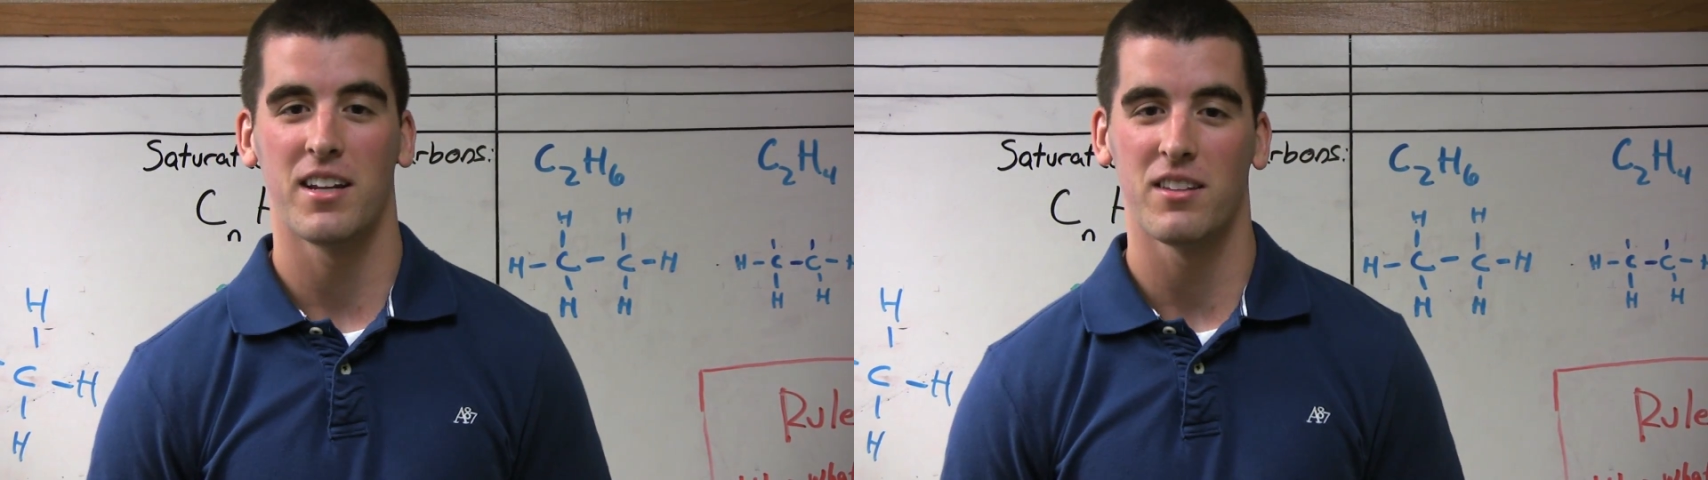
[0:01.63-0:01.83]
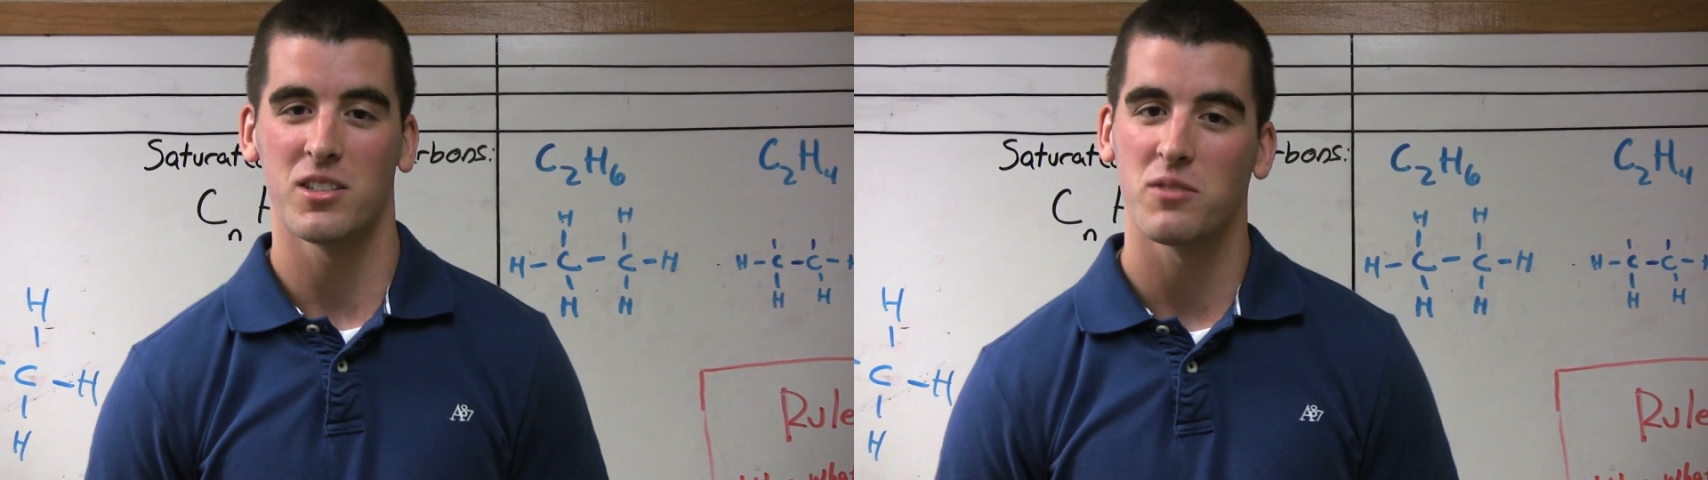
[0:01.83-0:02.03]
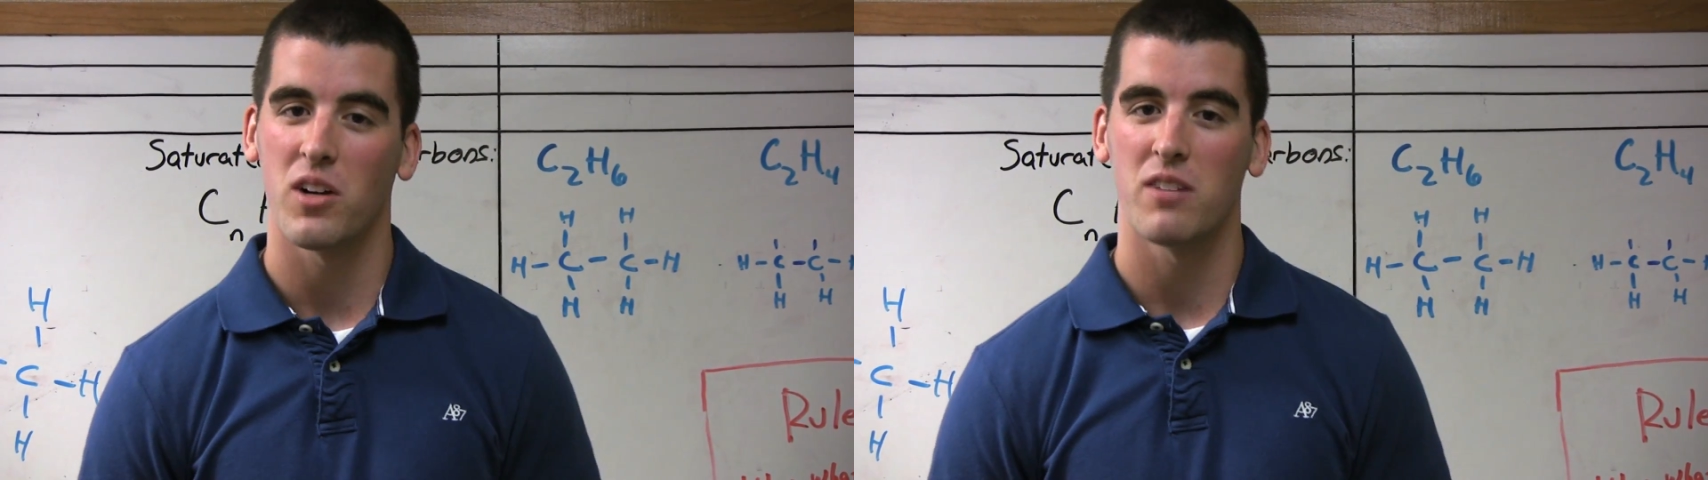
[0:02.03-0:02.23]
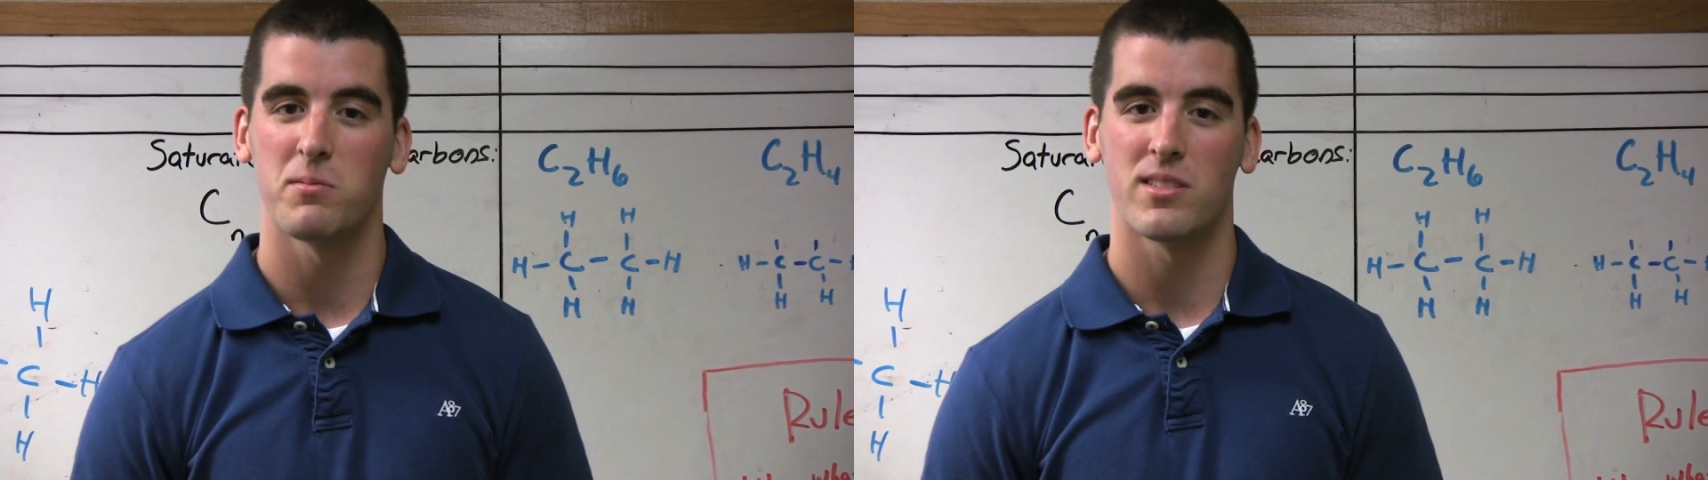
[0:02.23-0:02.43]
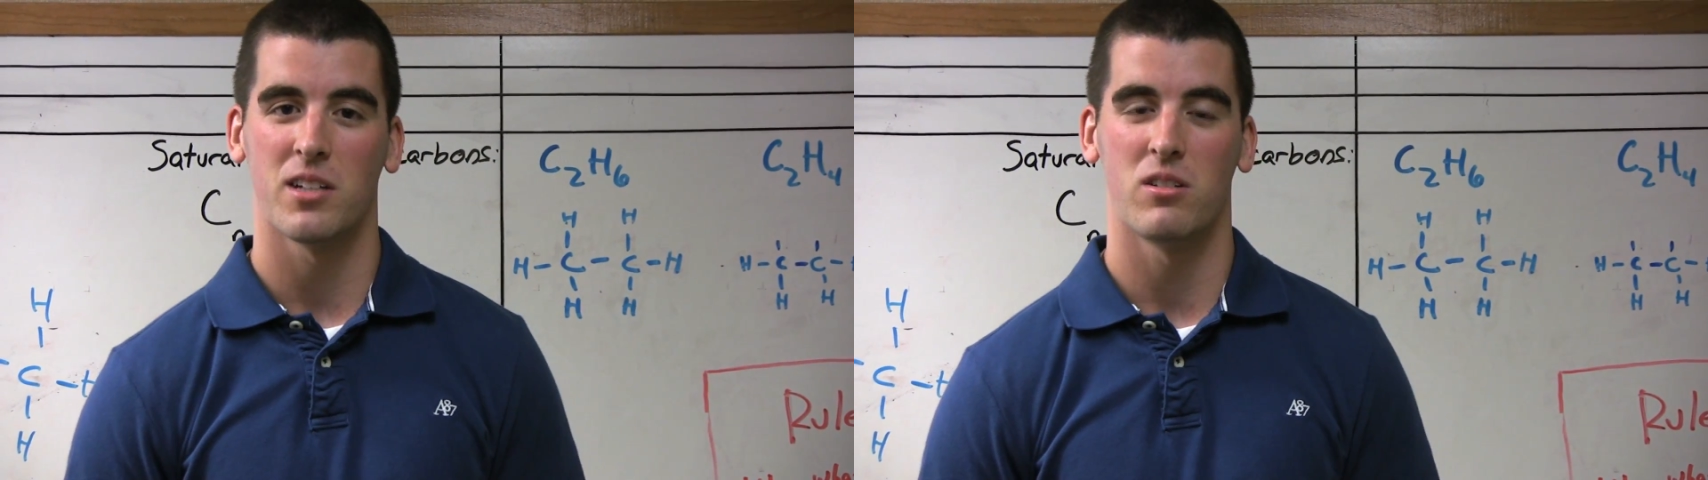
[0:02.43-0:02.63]
and in this Far
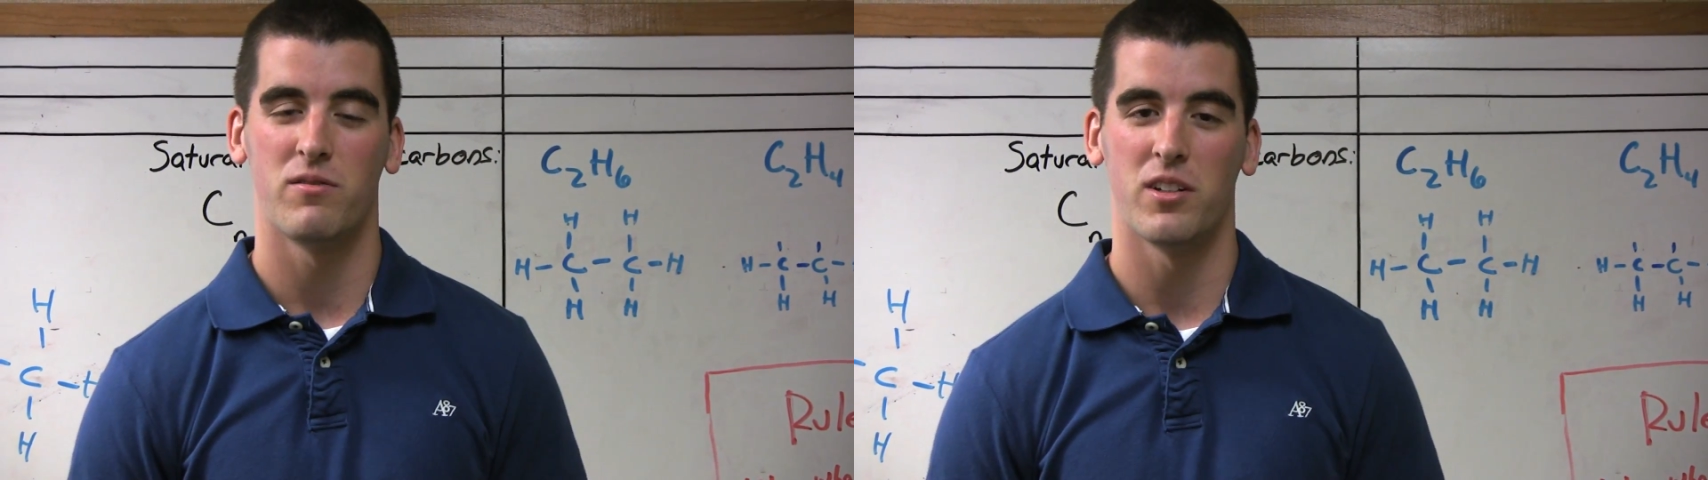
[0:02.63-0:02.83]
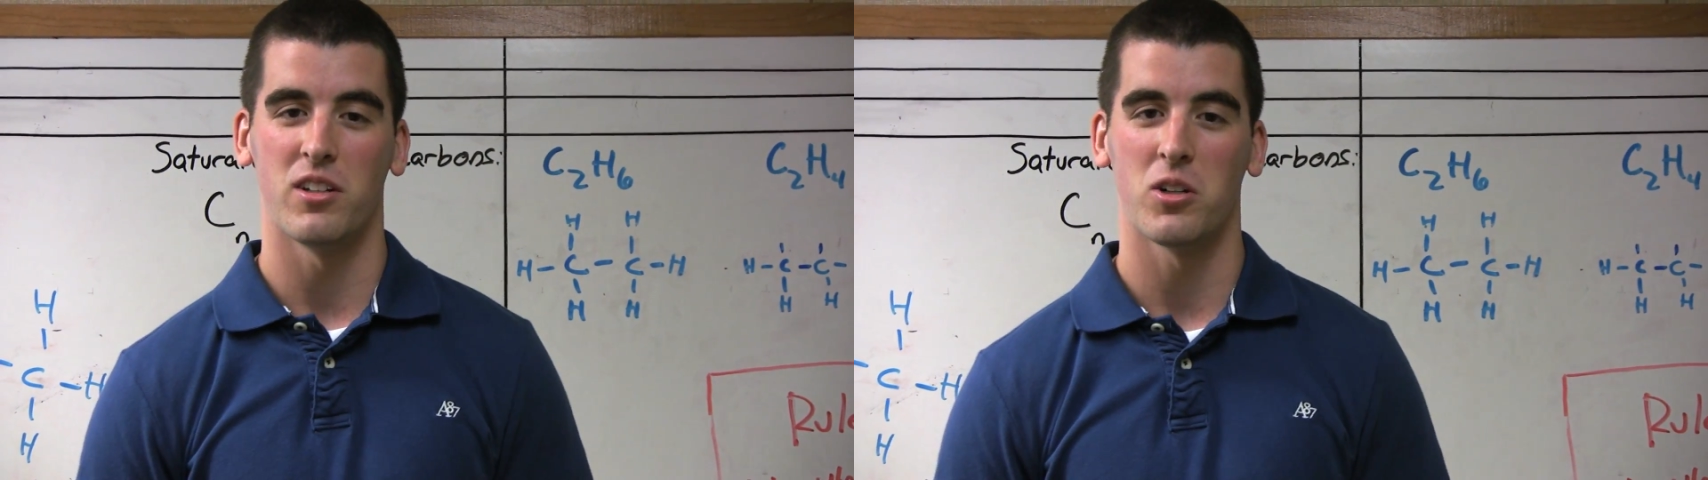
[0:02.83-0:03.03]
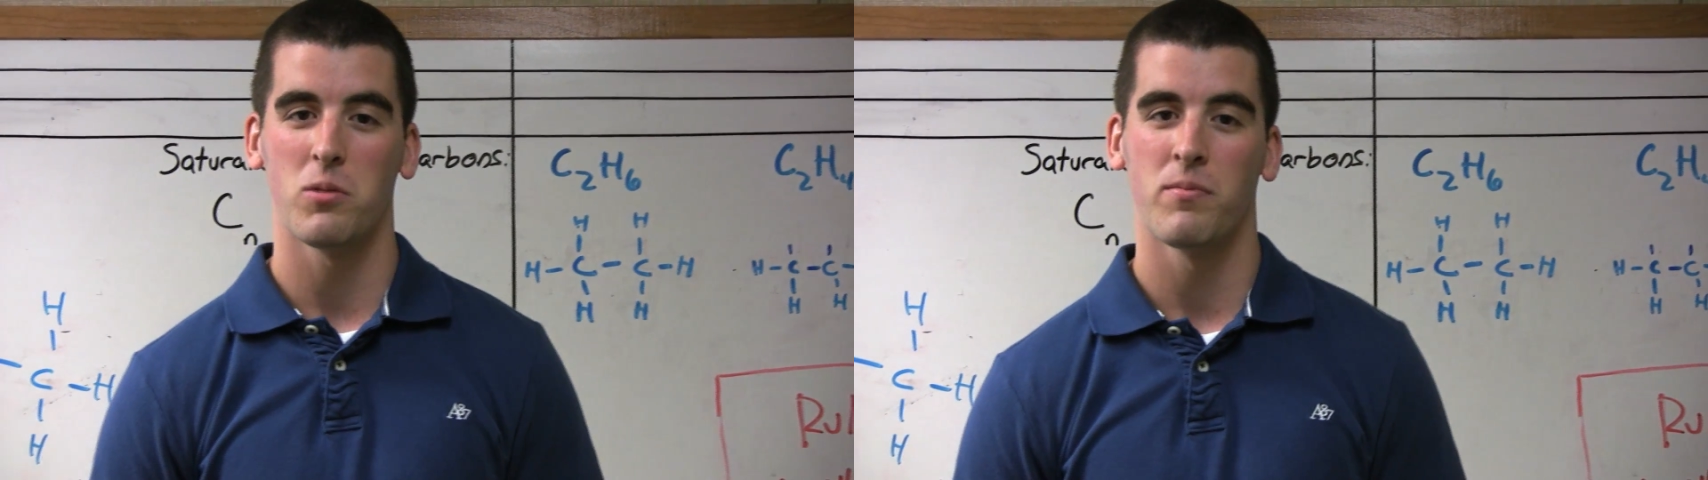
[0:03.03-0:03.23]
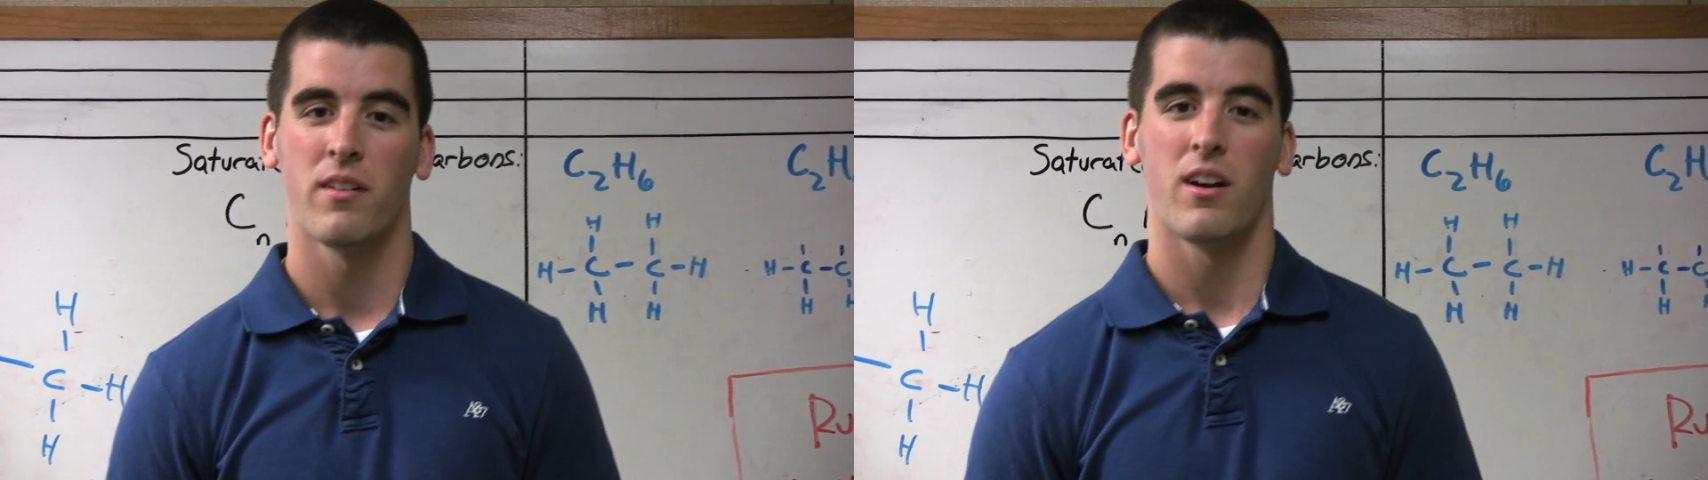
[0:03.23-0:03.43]
From Standard video,